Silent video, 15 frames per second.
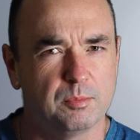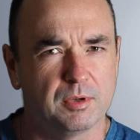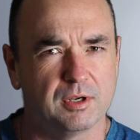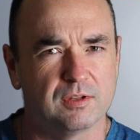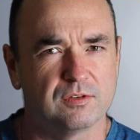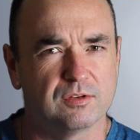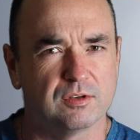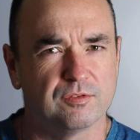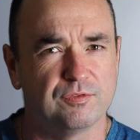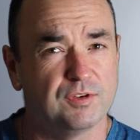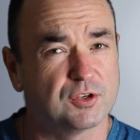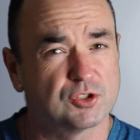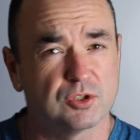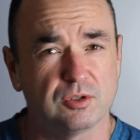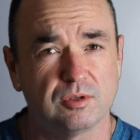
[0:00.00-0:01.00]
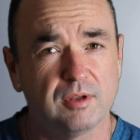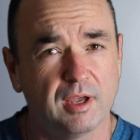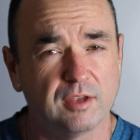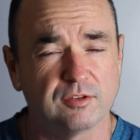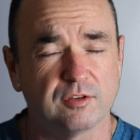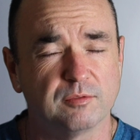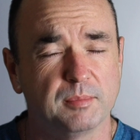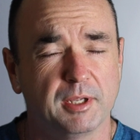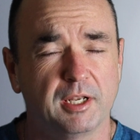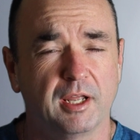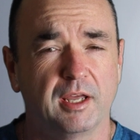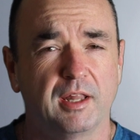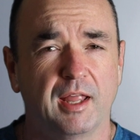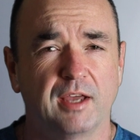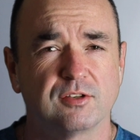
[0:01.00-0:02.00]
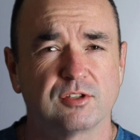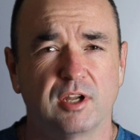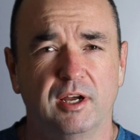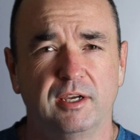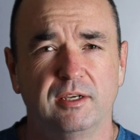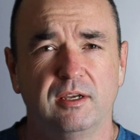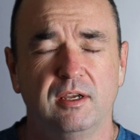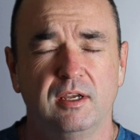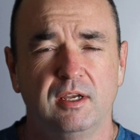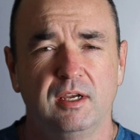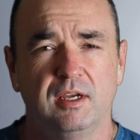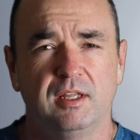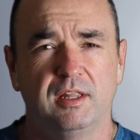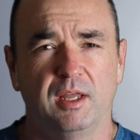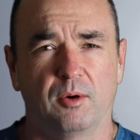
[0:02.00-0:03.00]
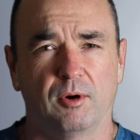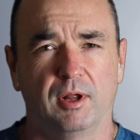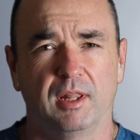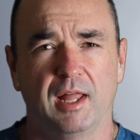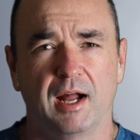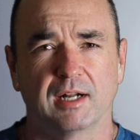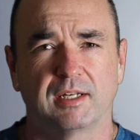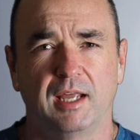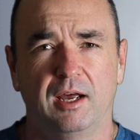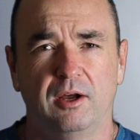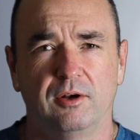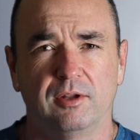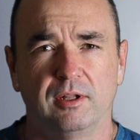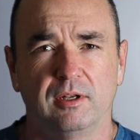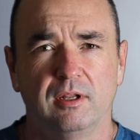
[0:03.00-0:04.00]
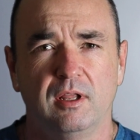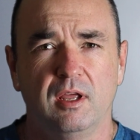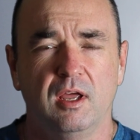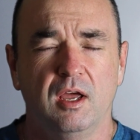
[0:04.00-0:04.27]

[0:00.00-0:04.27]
but it's official as of midnight last night that we're on lockdown. And